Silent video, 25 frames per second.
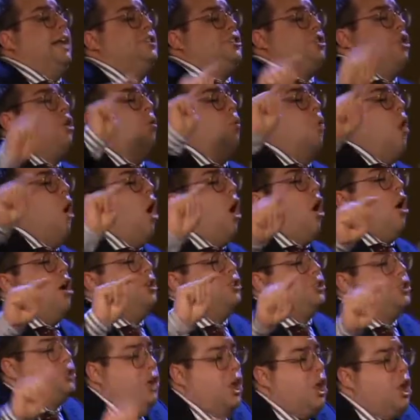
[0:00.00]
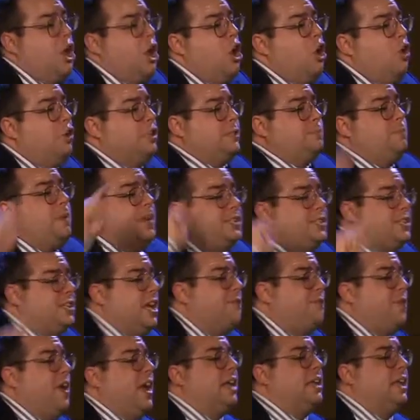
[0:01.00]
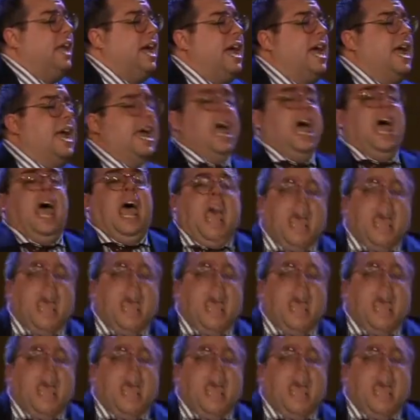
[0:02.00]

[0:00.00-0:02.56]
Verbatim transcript: towards you specifically